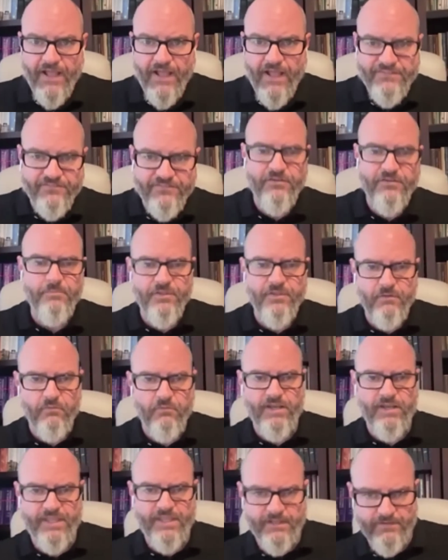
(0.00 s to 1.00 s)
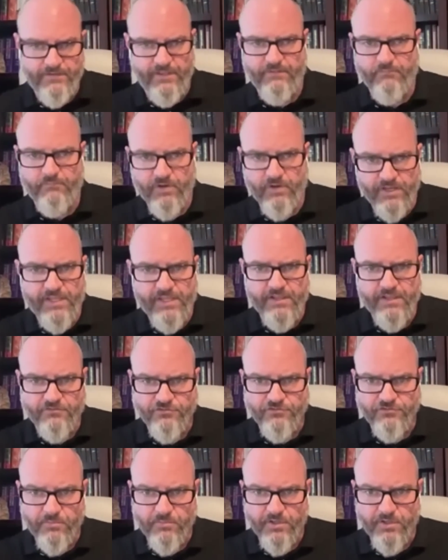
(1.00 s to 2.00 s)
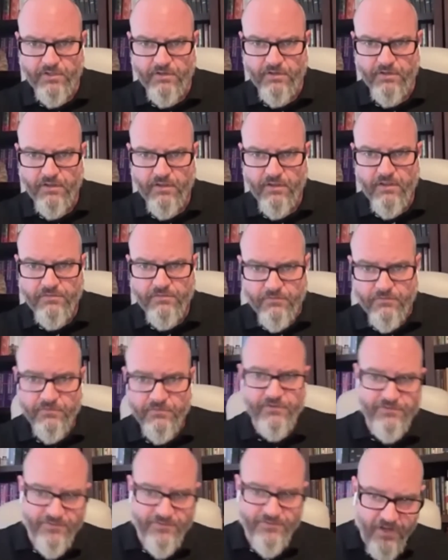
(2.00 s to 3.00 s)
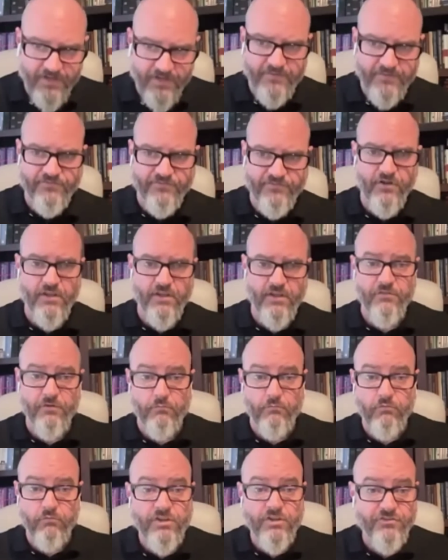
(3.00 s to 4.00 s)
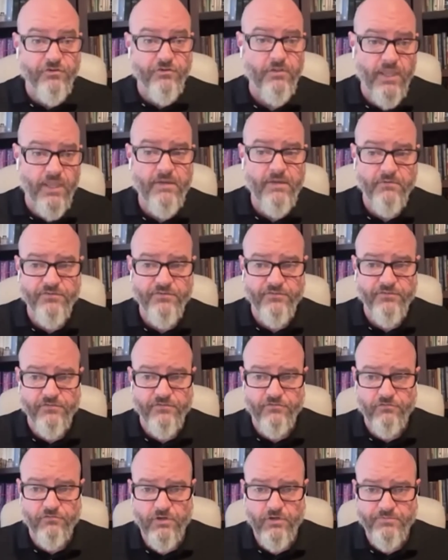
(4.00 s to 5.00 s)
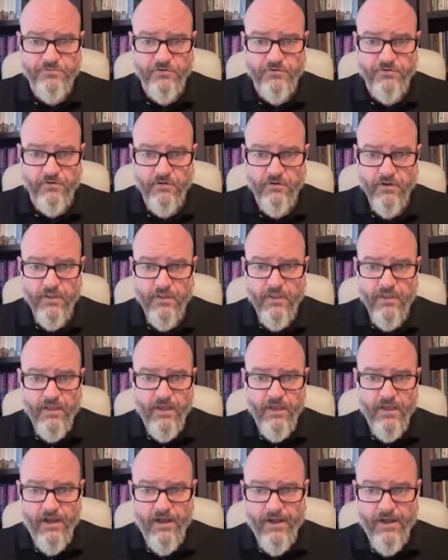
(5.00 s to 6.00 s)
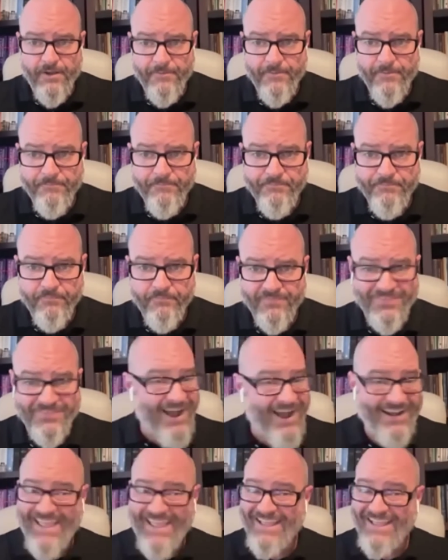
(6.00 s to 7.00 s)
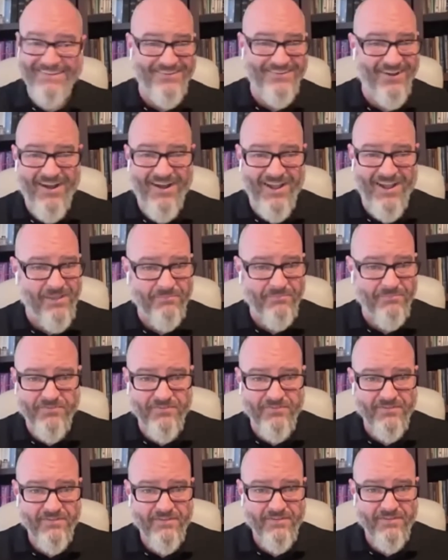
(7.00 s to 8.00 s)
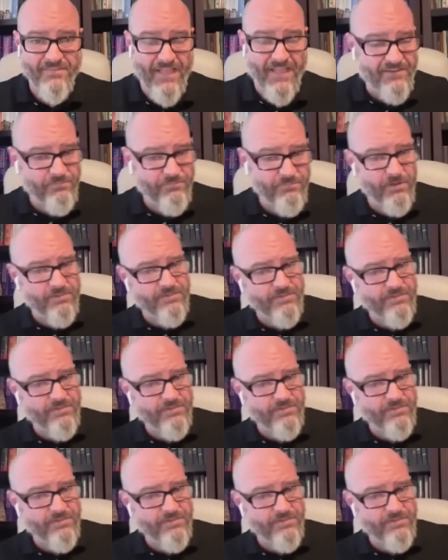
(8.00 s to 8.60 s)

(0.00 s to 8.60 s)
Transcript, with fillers: That's something what he what he contributed. There was inductive study of the original languages in Scripture, um, not end times. That's